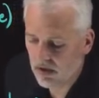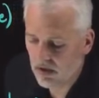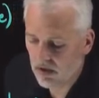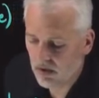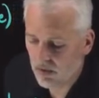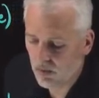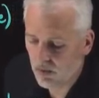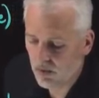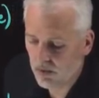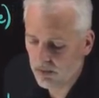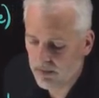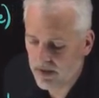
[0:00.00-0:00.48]

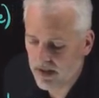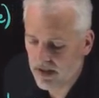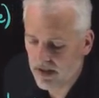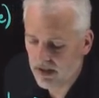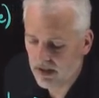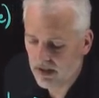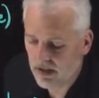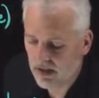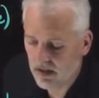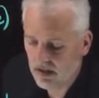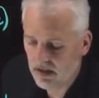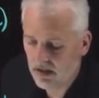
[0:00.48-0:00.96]
will be
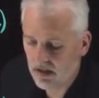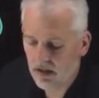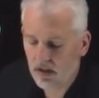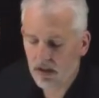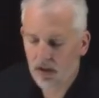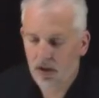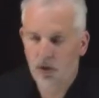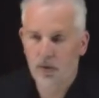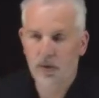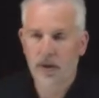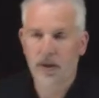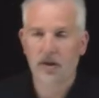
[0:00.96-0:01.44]

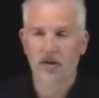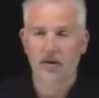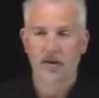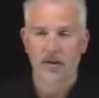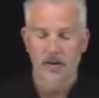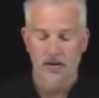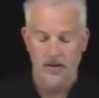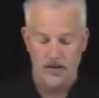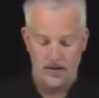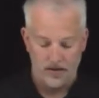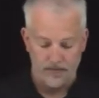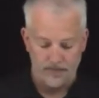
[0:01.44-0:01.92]

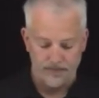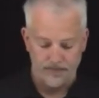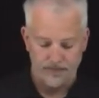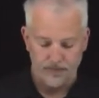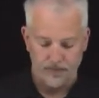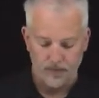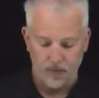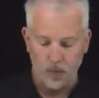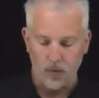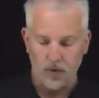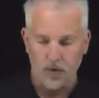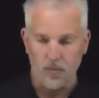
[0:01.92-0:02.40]
coherent
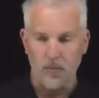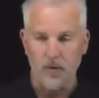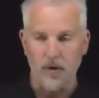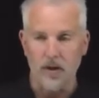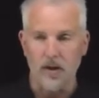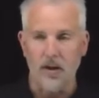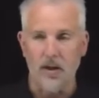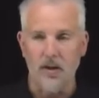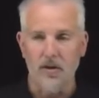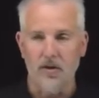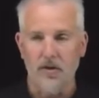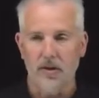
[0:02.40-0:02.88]
with one
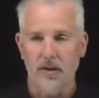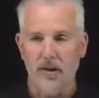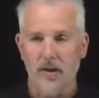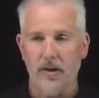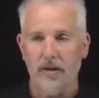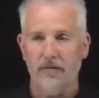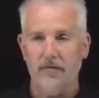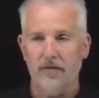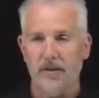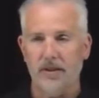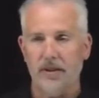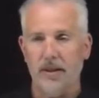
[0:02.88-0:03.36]
another. They'll
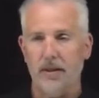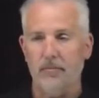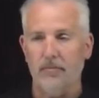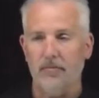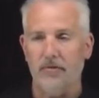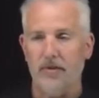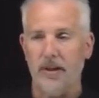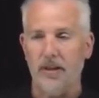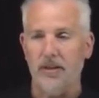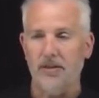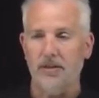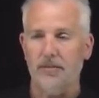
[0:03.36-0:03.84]
have the same
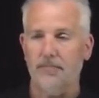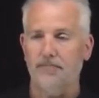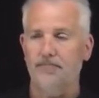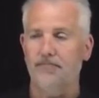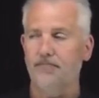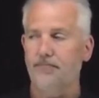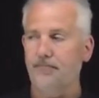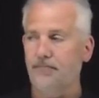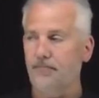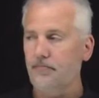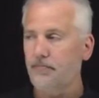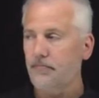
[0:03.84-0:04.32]
phase.
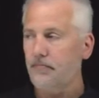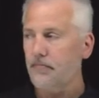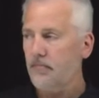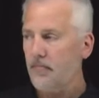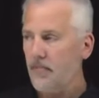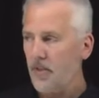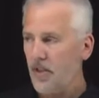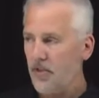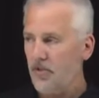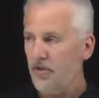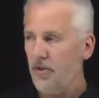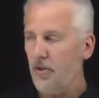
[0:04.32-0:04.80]

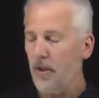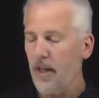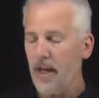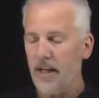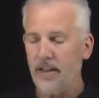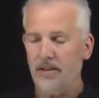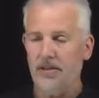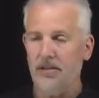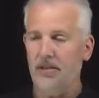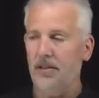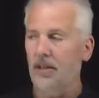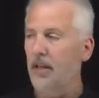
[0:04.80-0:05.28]
So
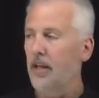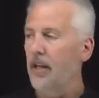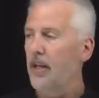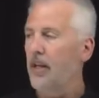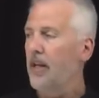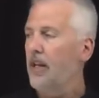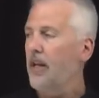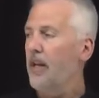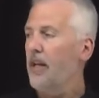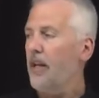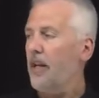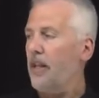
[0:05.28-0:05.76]
that's
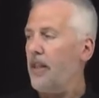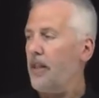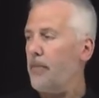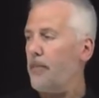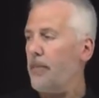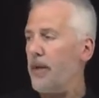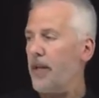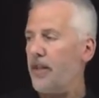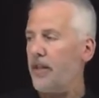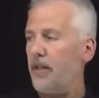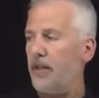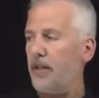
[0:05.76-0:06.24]
the
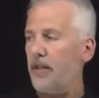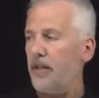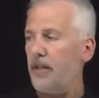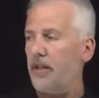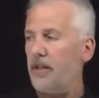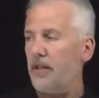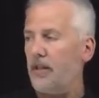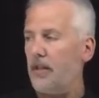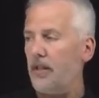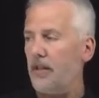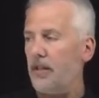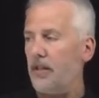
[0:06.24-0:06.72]
method that
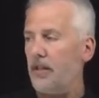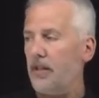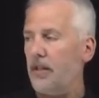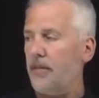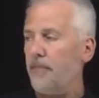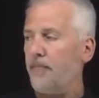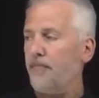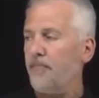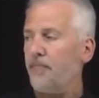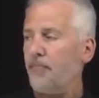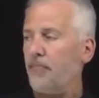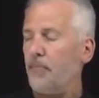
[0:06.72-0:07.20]
the,
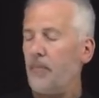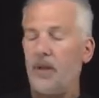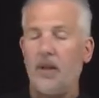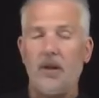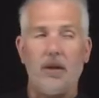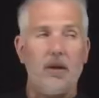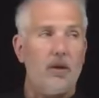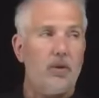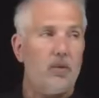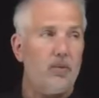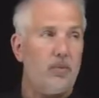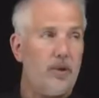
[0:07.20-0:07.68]

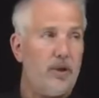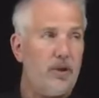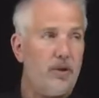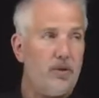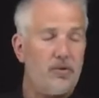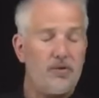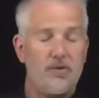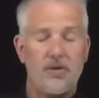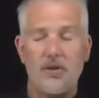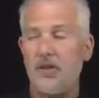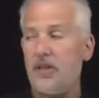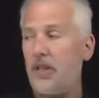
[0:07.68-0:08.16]
uh, we
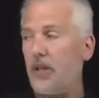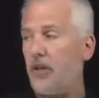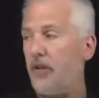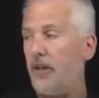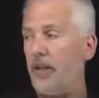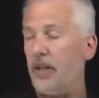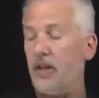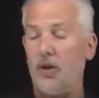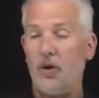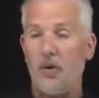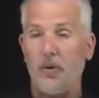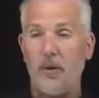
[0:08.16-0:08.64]
use to
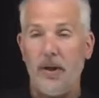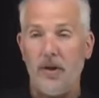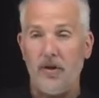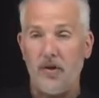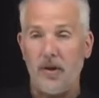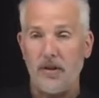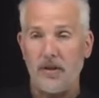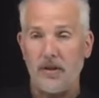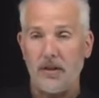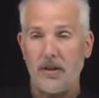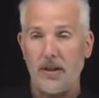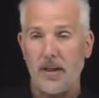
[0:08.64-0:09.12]
generate
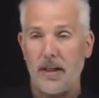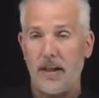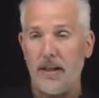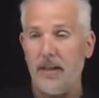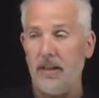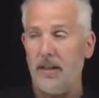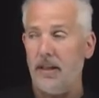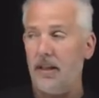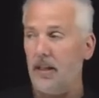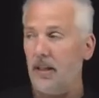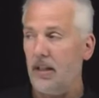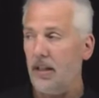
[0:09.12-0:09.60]
coherent light
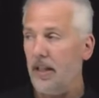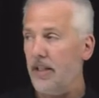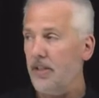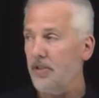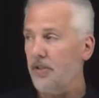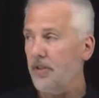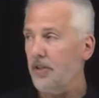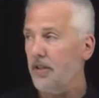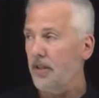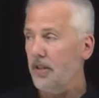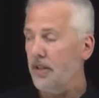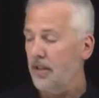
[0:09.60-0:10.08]
in a
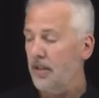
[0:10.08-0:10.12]
laser.